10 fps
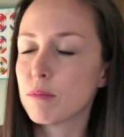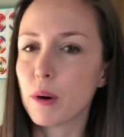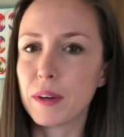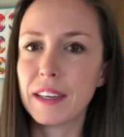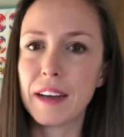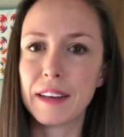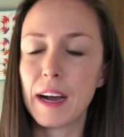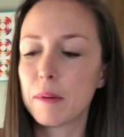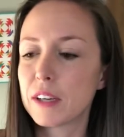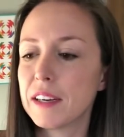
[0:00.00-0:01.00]
broken down to
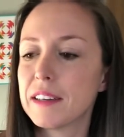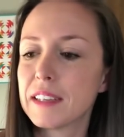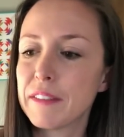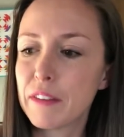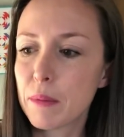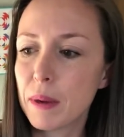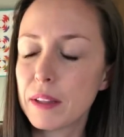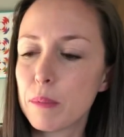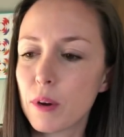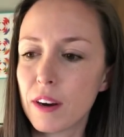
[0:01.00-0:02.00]
how much I need to save every
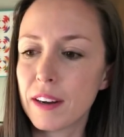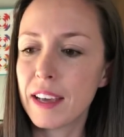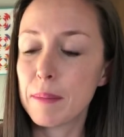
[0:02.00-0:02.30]
month and put on it.